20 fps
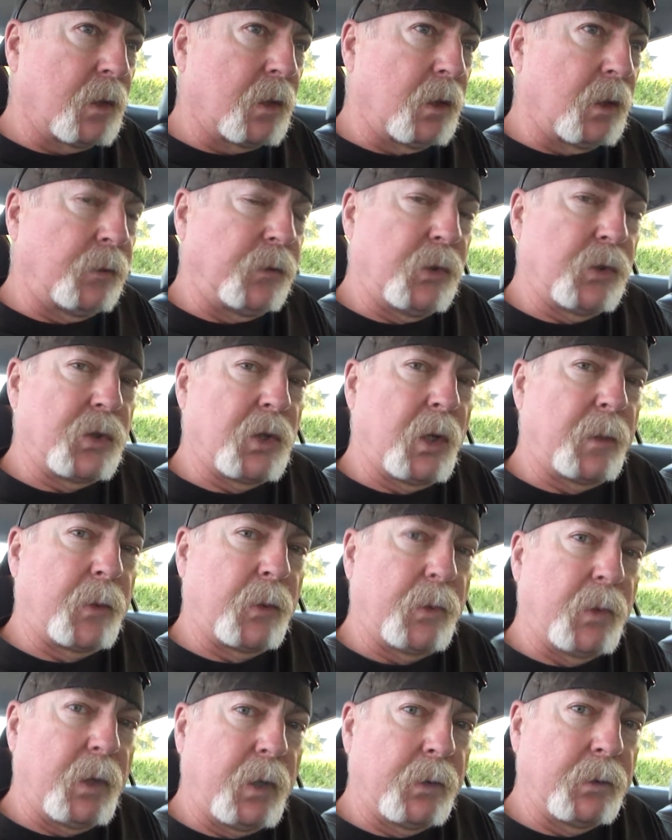if you shop
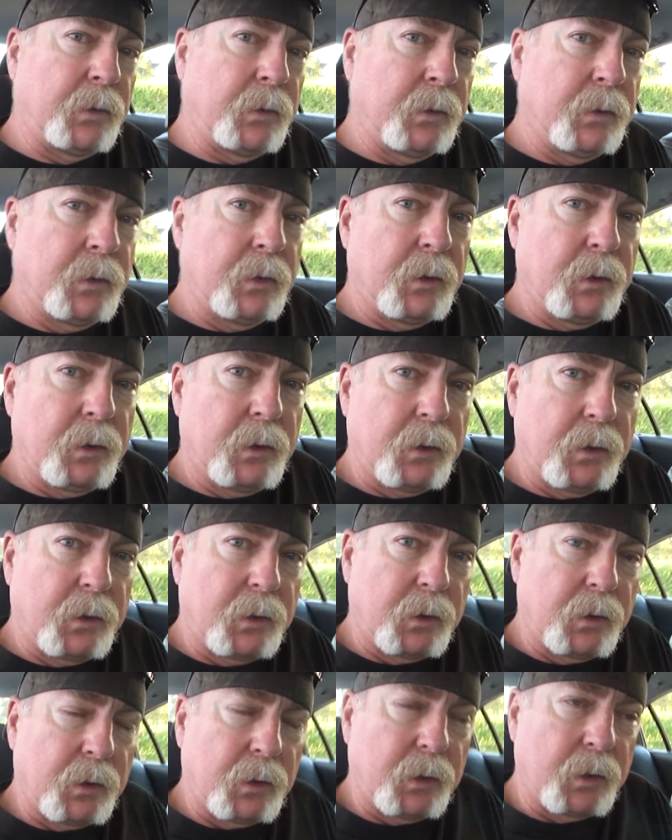around
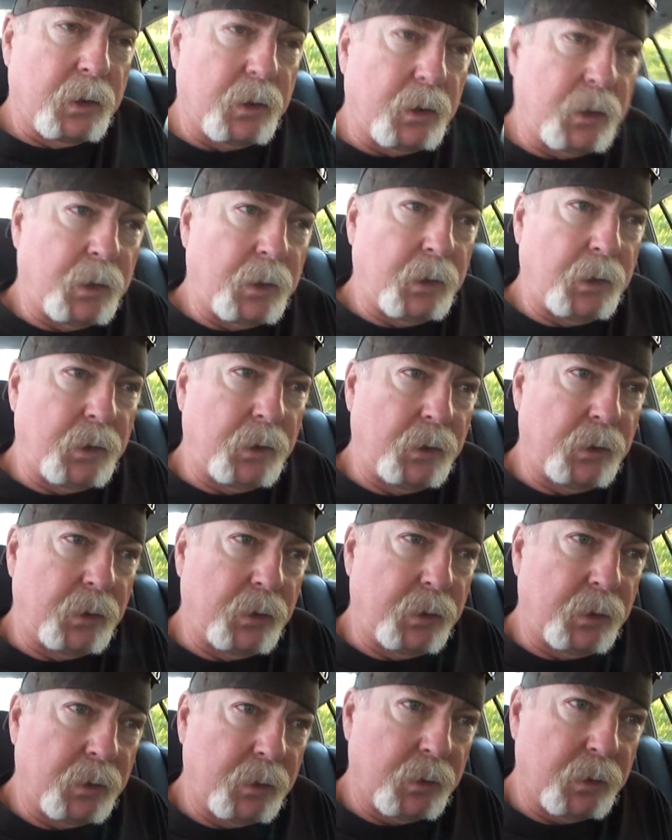
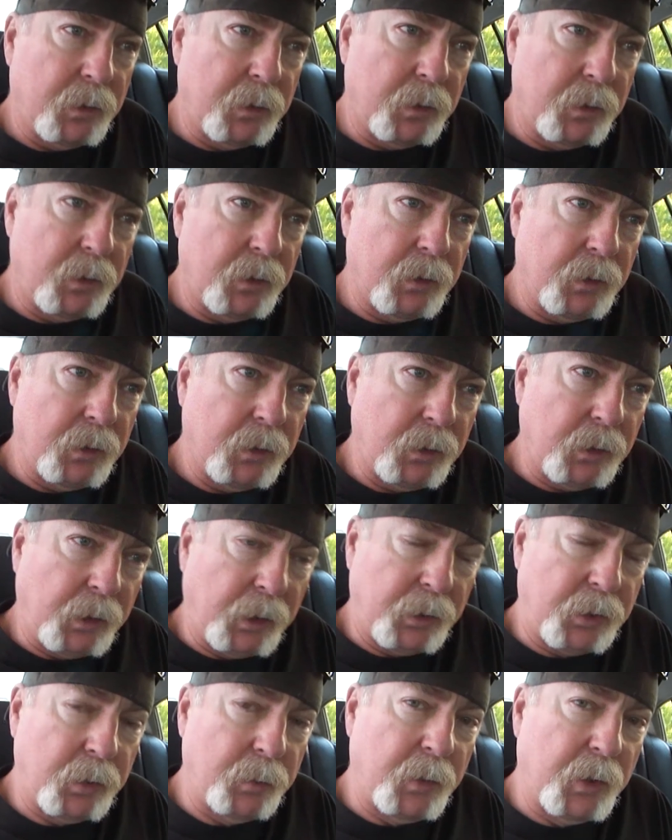and
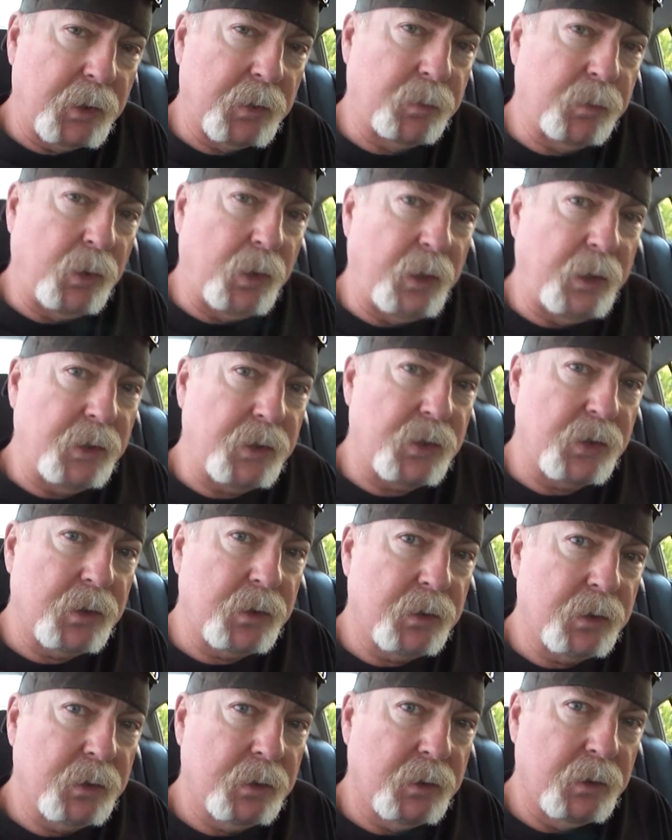get your best price,
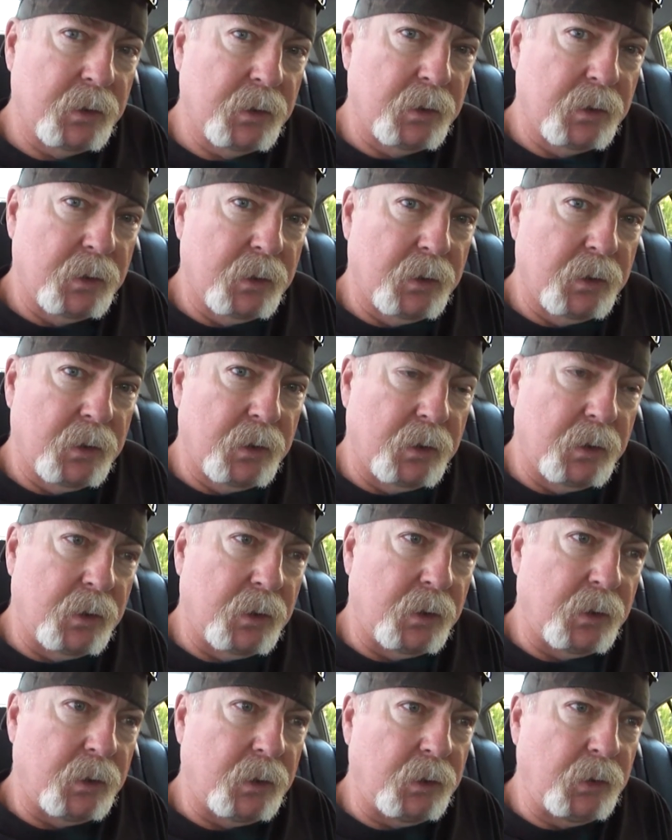
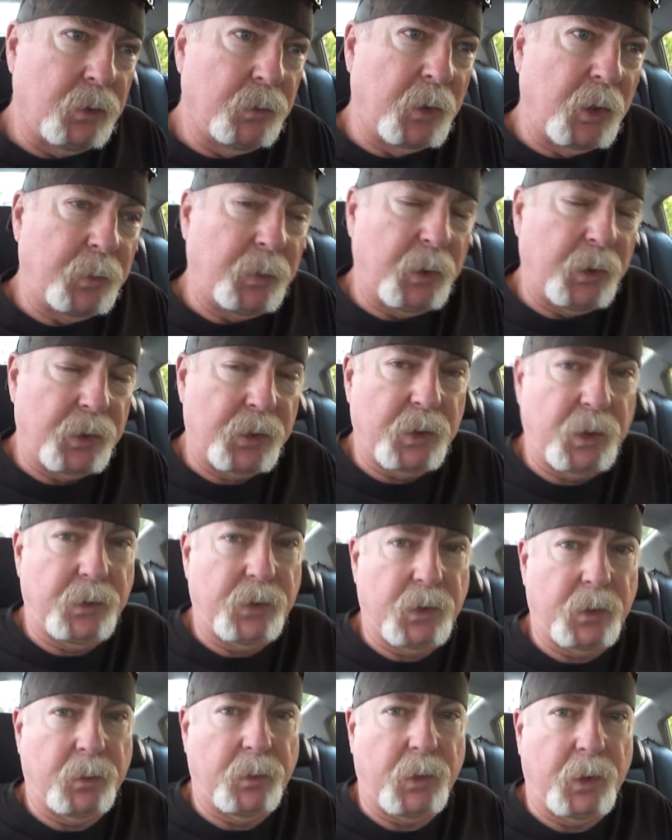you might be able to save
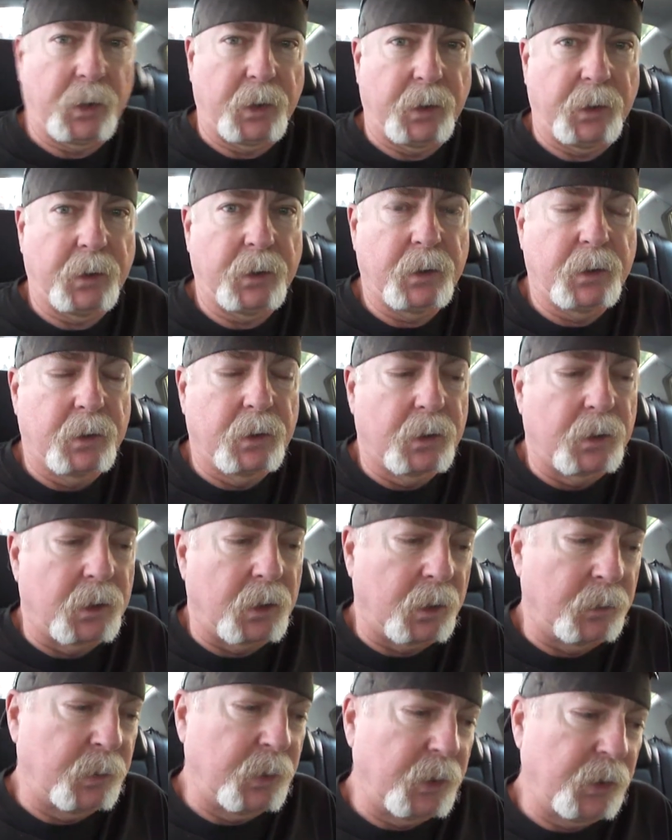some money.
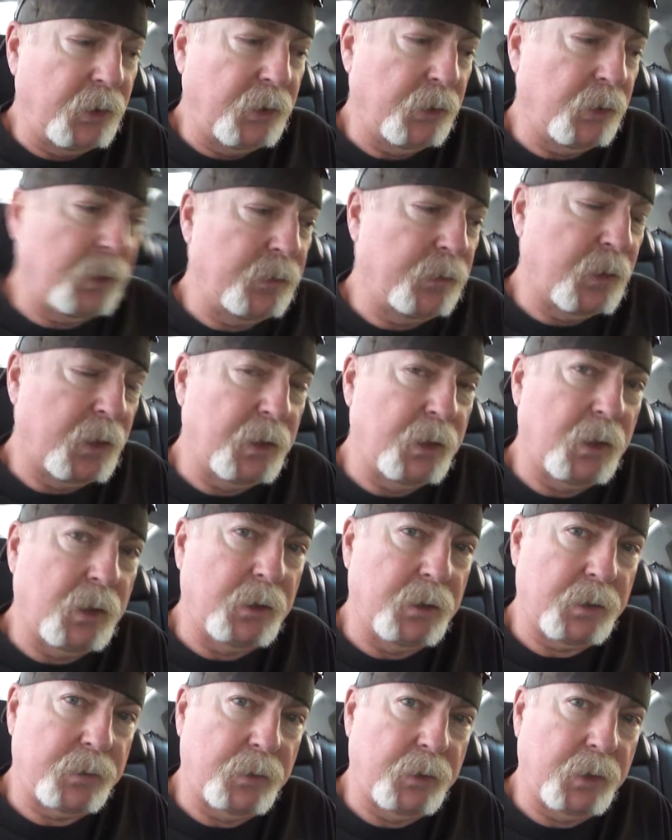I paid
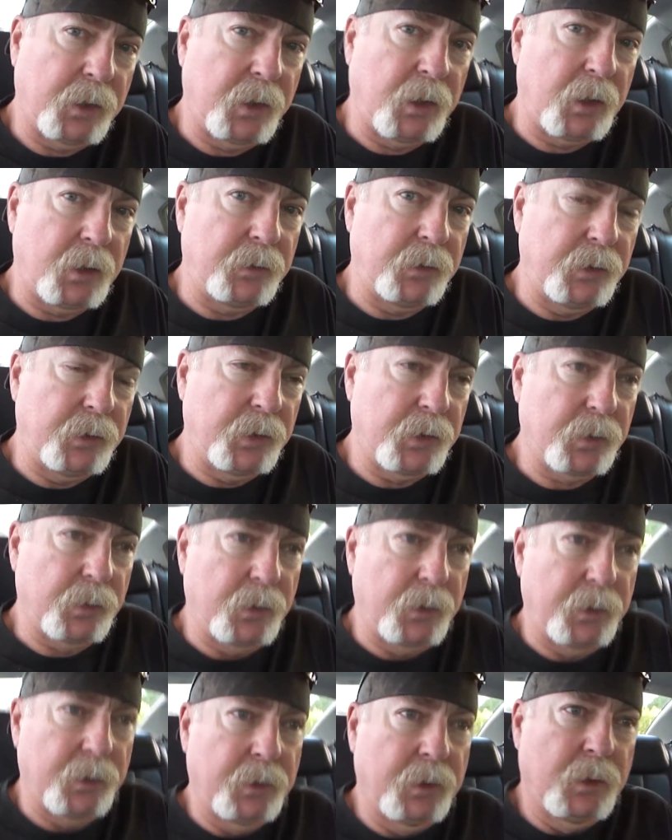$35 for a card for this
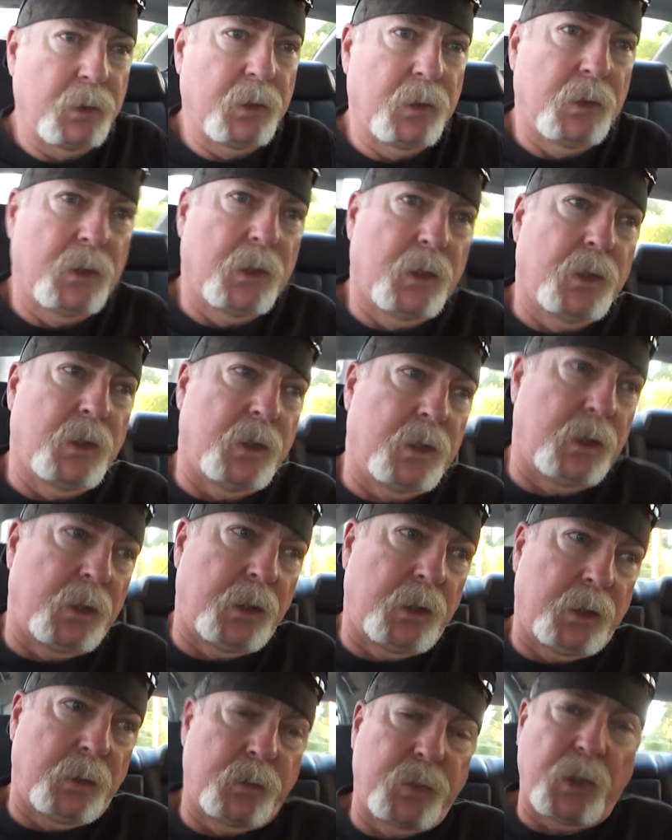one.
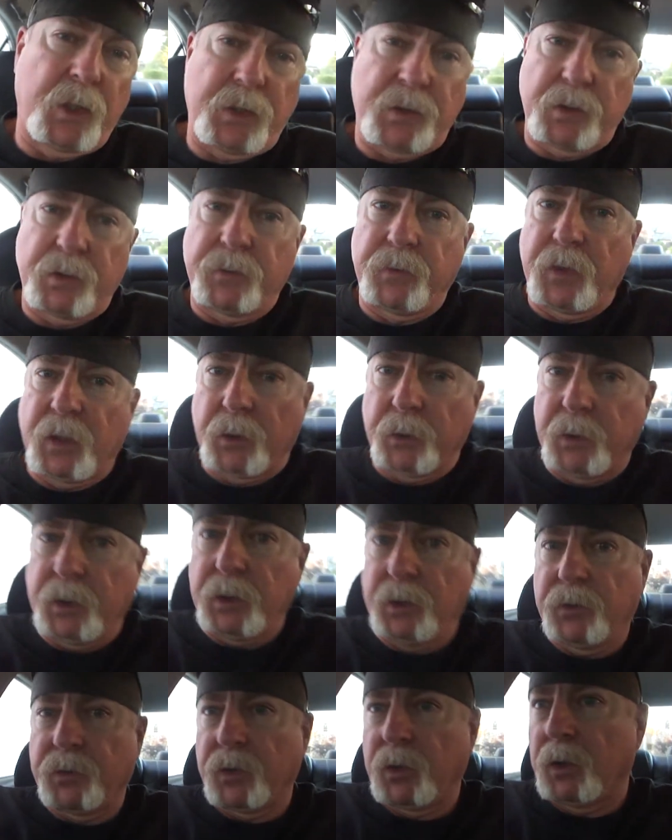And the prices
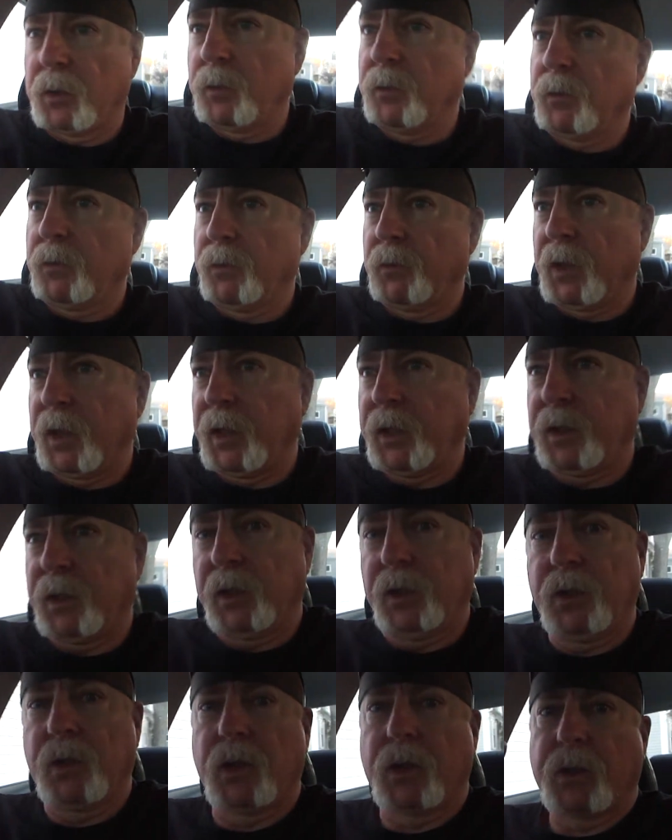varied from
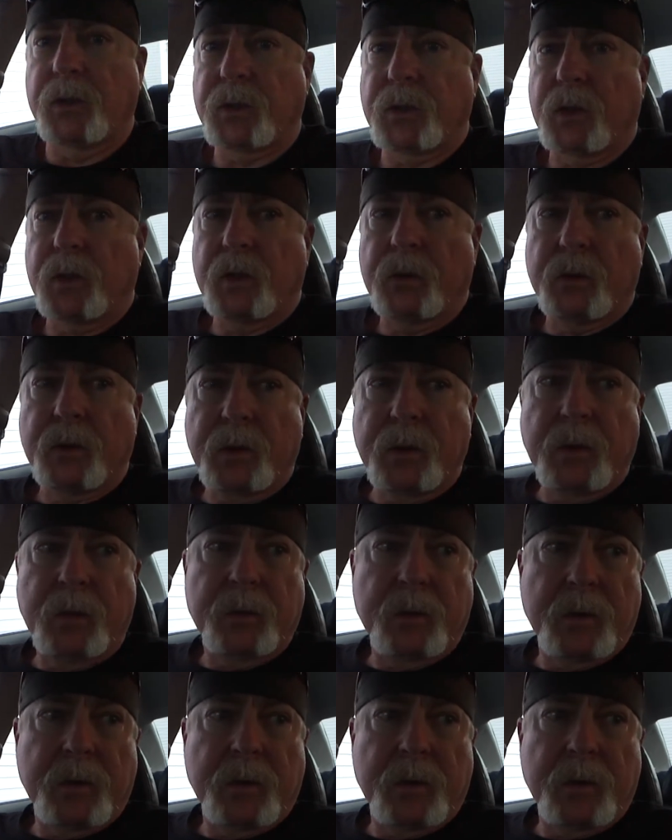$18 all the way up